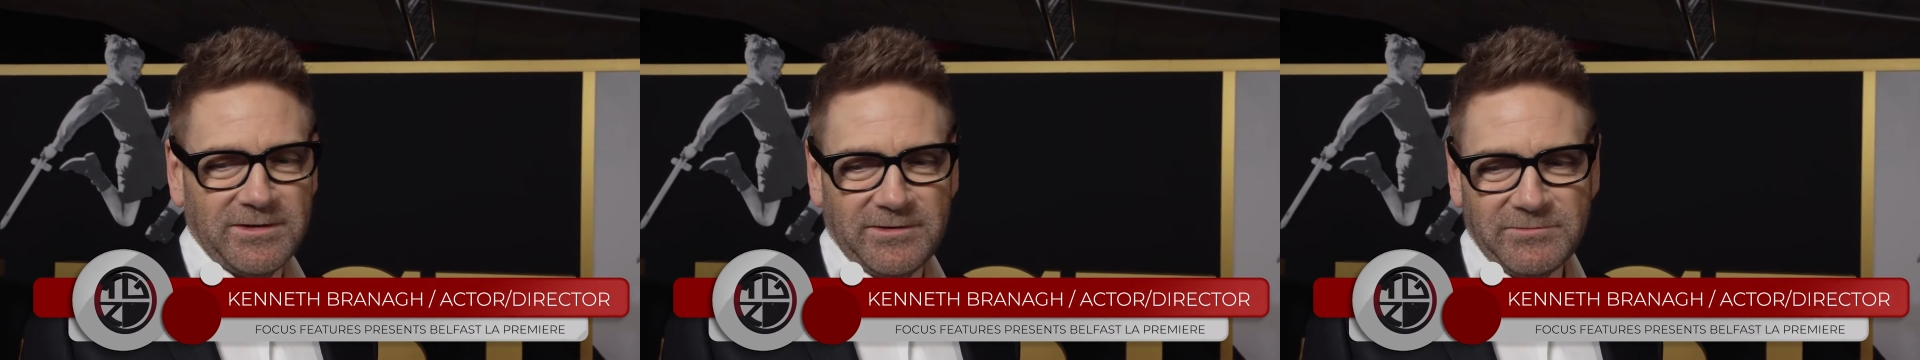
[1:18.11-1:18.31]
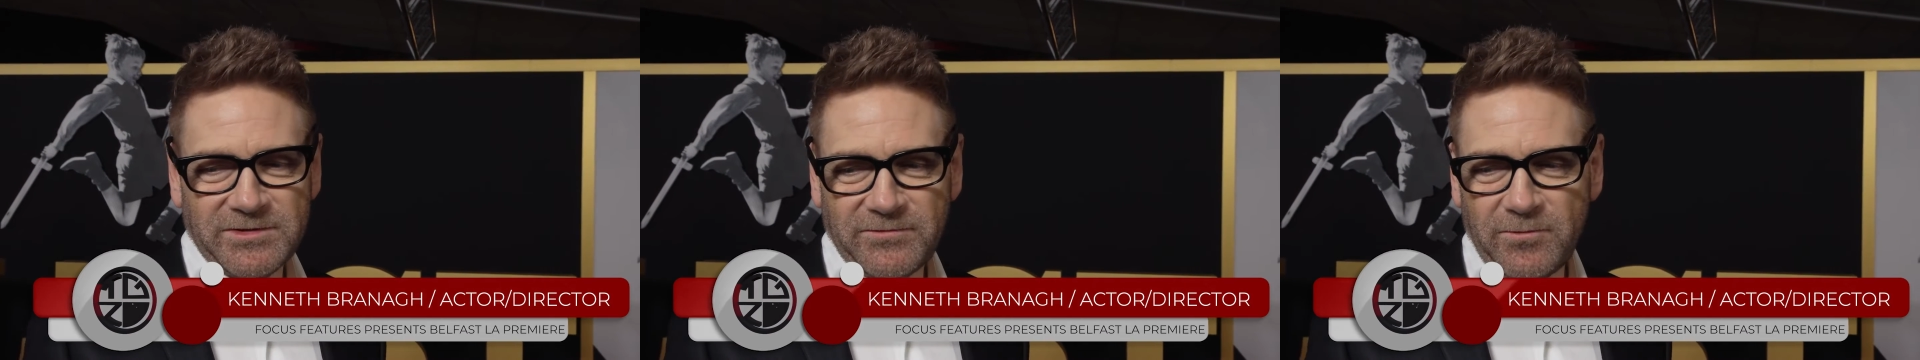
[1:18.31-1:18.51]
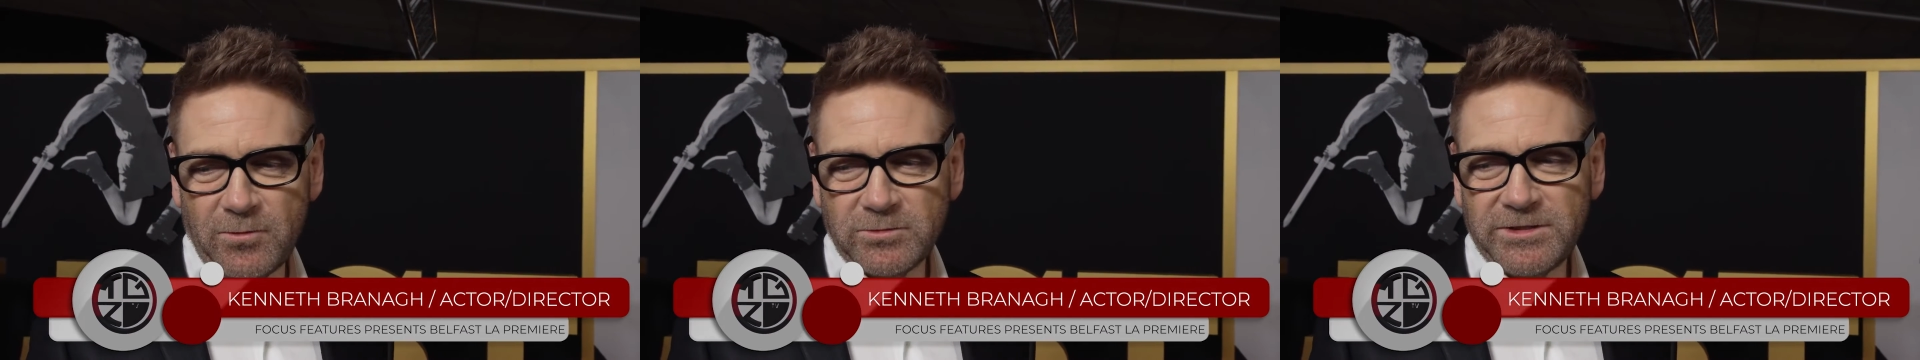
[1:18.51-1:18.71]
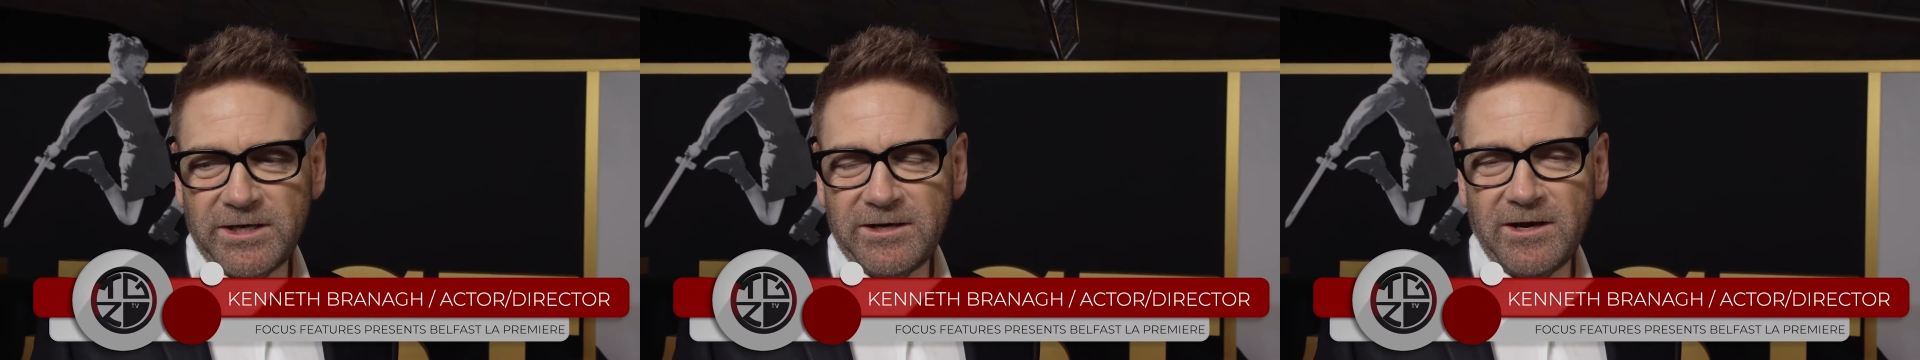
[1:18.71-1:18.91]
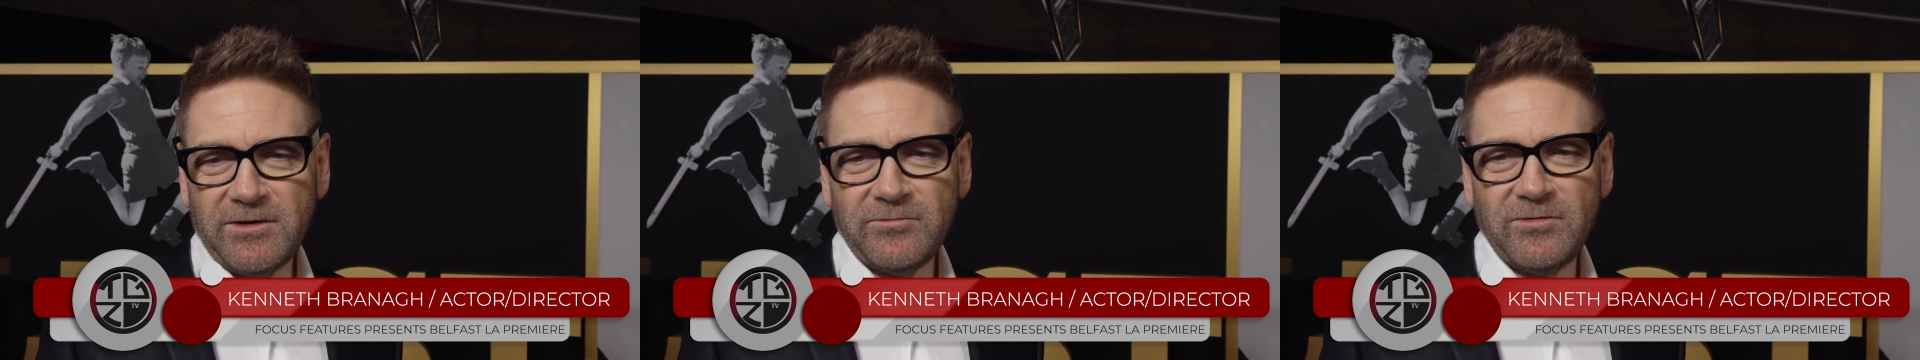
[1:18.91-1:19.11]
It was
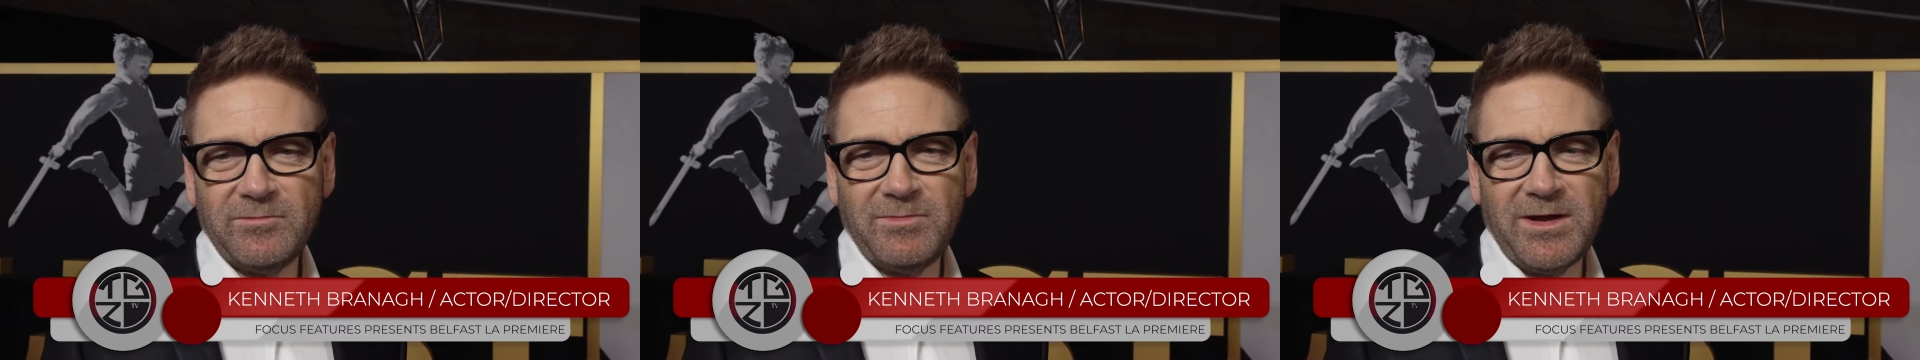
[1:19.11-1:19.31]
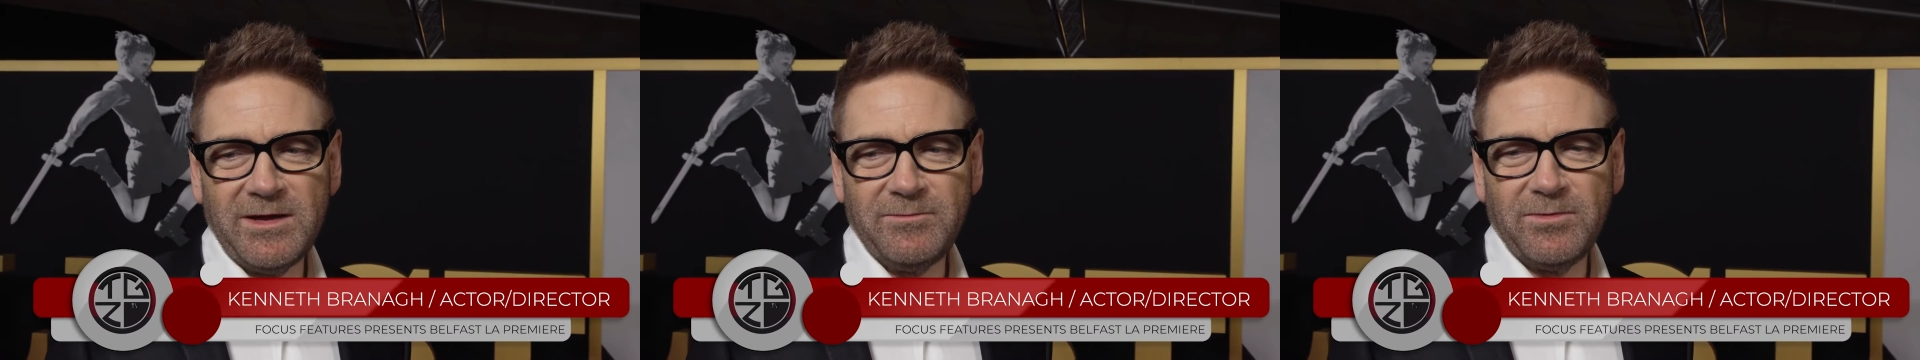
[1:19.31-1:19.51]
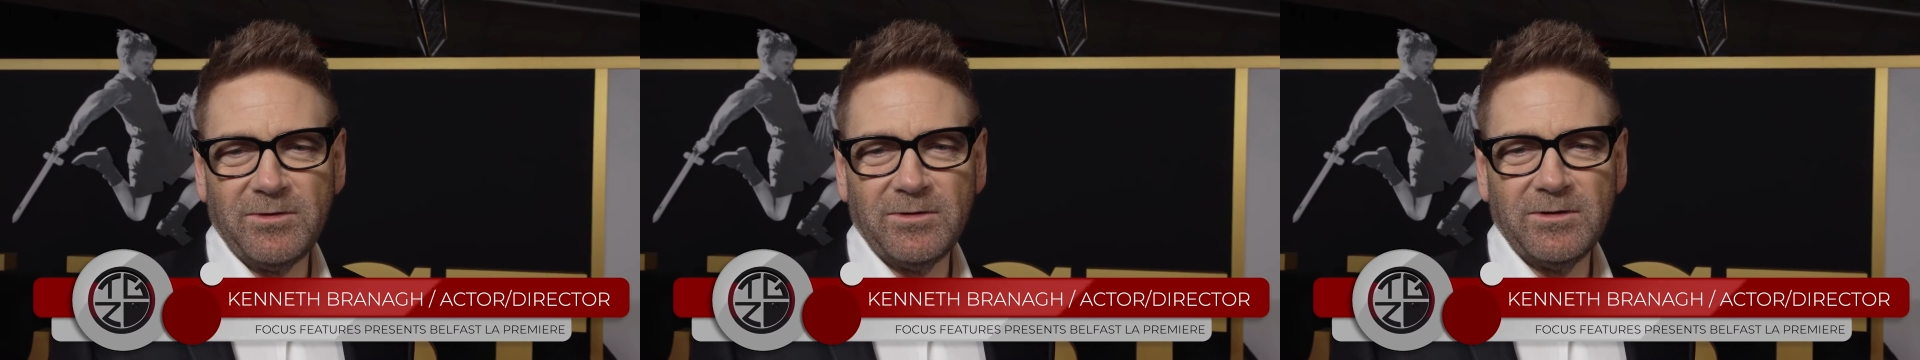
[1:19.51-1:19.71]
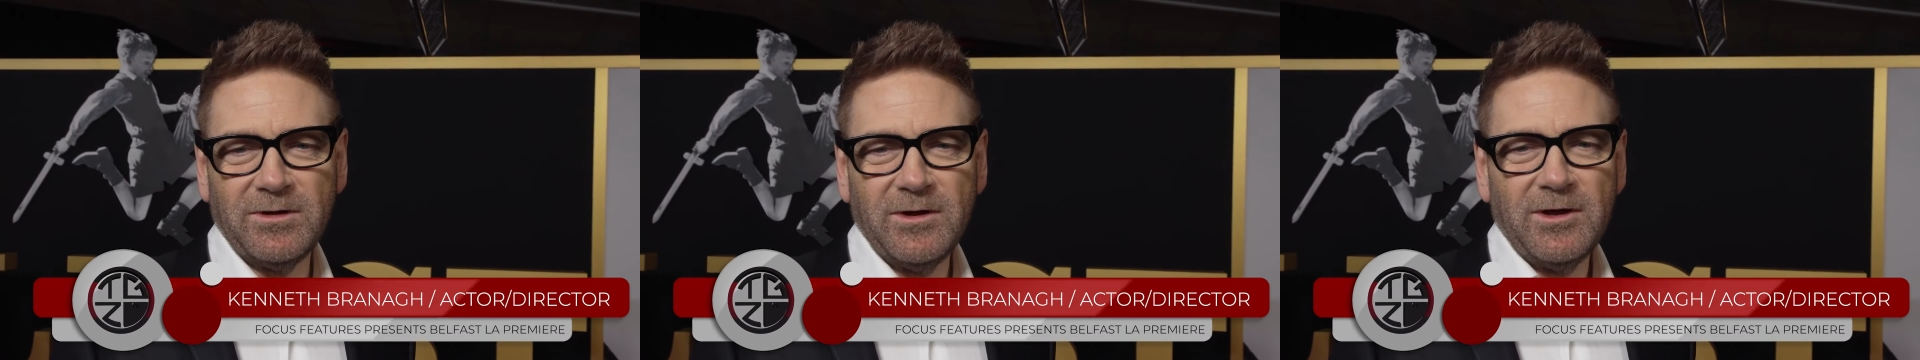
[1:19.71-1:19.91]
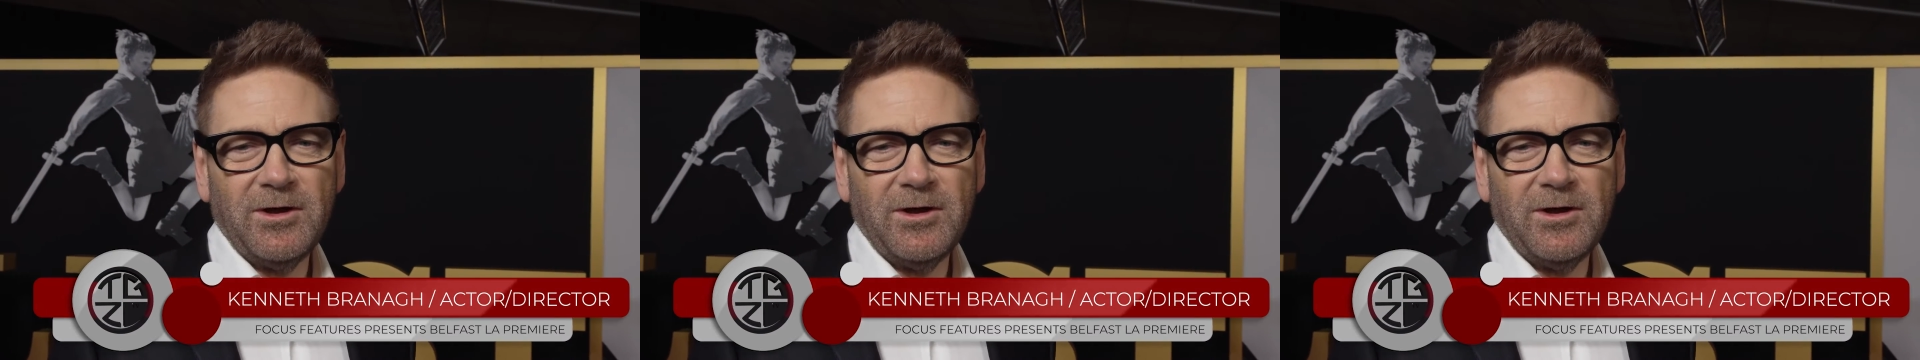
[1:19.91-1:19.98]
1,400 people